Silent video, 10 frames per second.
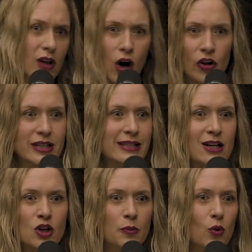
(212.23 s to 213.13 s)
all the
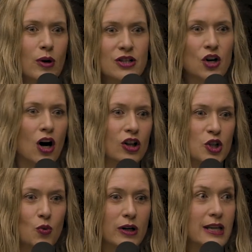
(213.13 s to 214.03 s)
senior boys call
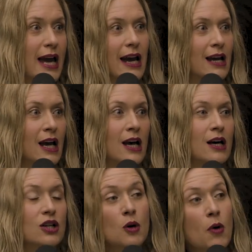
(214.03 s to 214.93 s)
us one day,
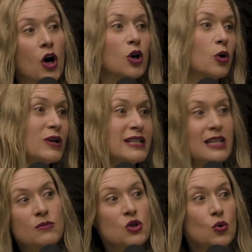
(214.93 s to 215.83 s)
tomorrow, can we
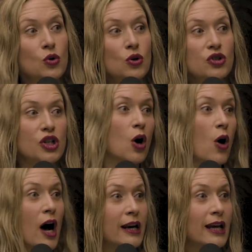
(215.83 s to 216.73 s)
skip school to go
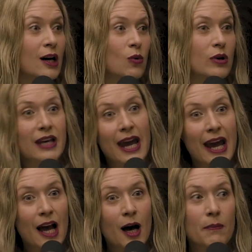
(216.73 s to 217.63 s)
hunting with
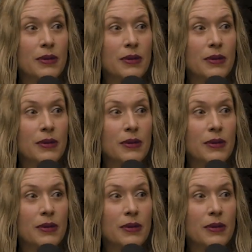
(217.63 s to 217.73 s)
Cam?